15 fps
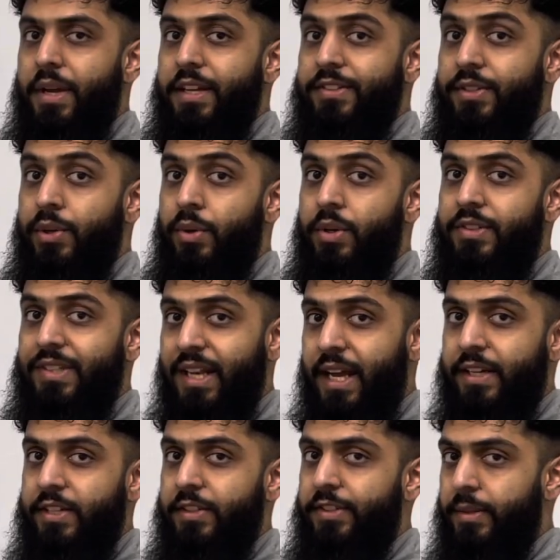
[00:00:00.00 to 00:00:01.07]
is to
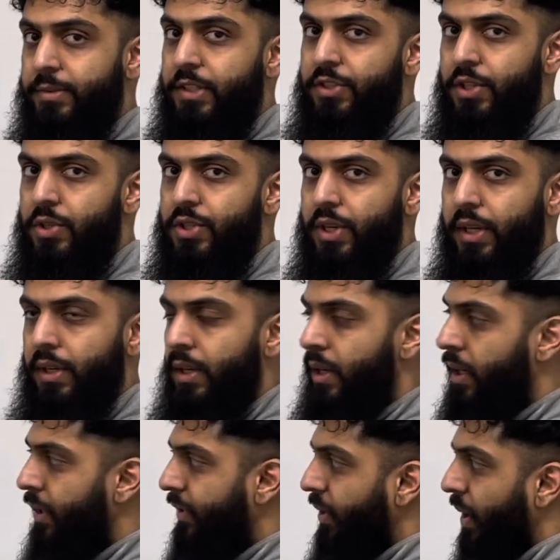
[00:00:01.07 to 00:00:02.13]
select a
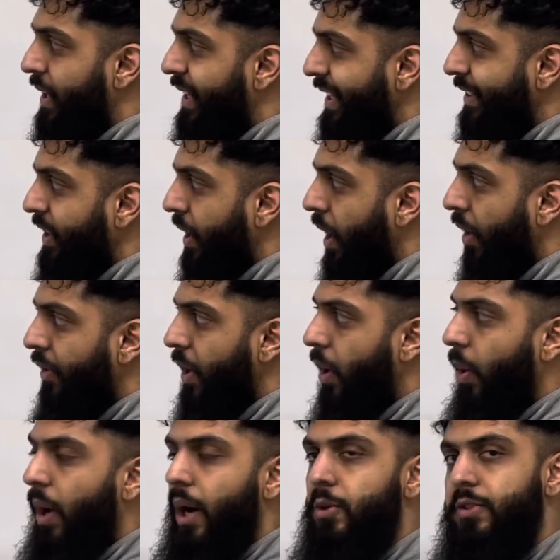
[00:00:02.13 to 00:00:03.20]
substitution. So in this
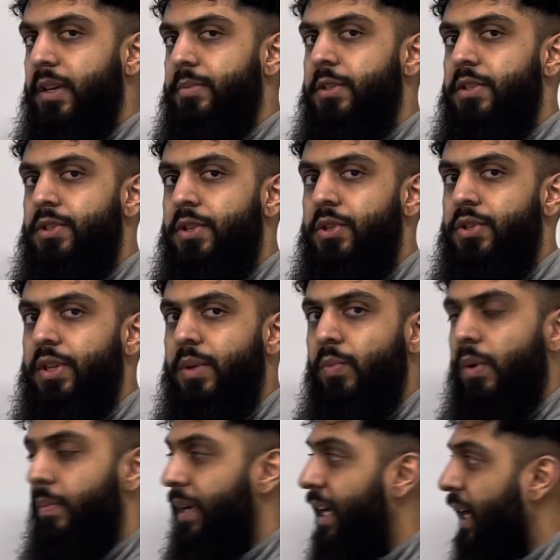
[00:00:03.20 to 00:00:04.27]
scenario, our substitution
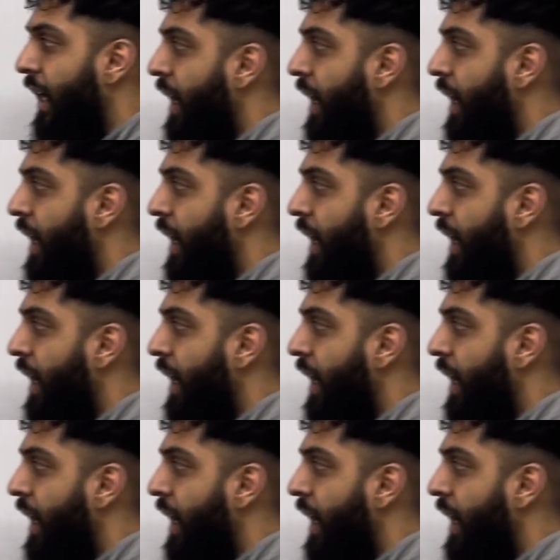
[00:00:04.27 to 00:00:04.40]
will be